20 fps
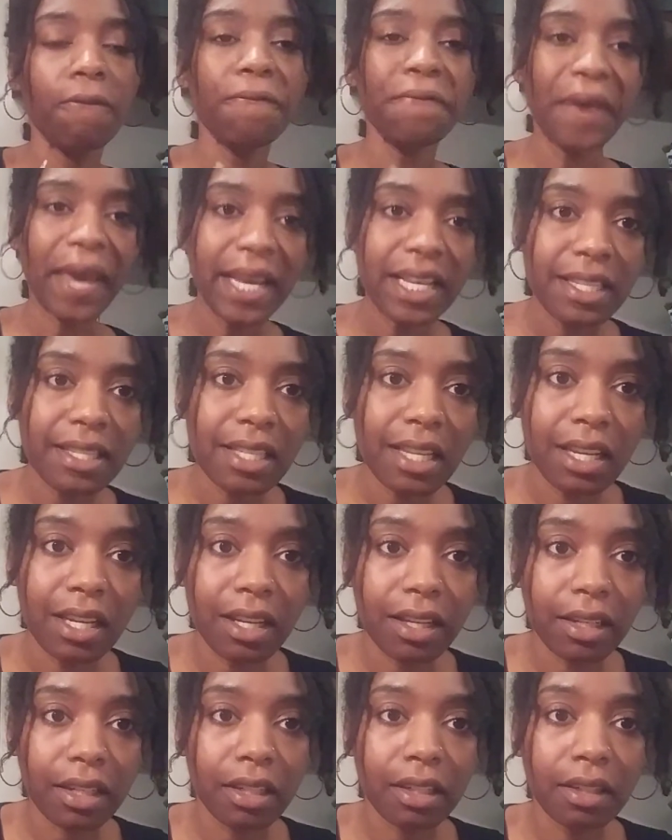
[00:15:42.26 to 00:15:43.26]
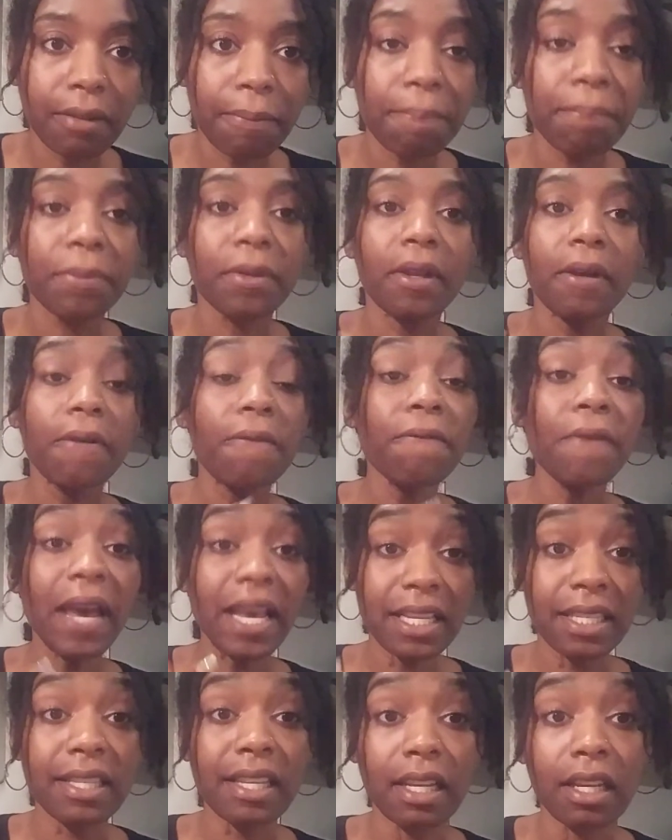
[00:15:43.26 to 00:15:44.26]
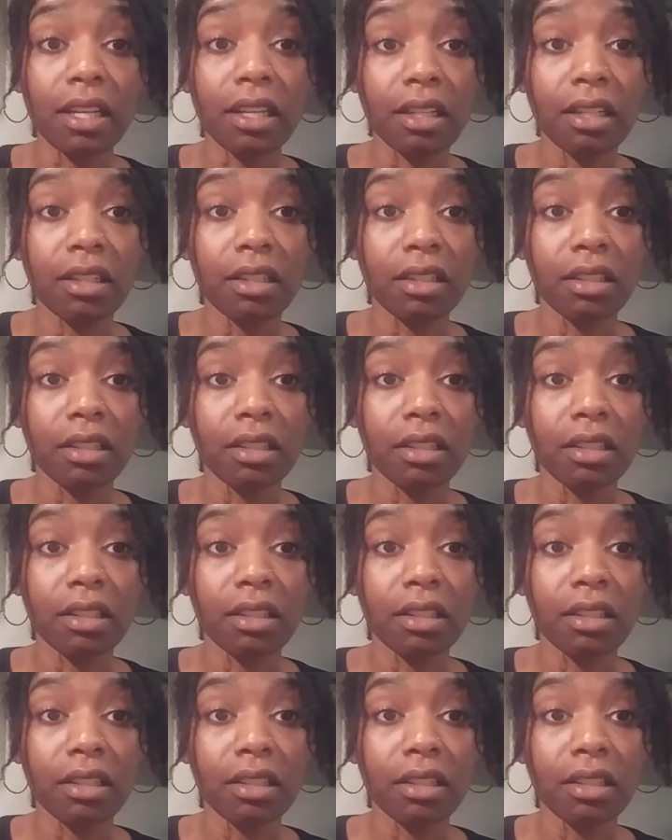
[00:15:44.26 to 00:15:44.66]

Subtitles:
Face it. Face it.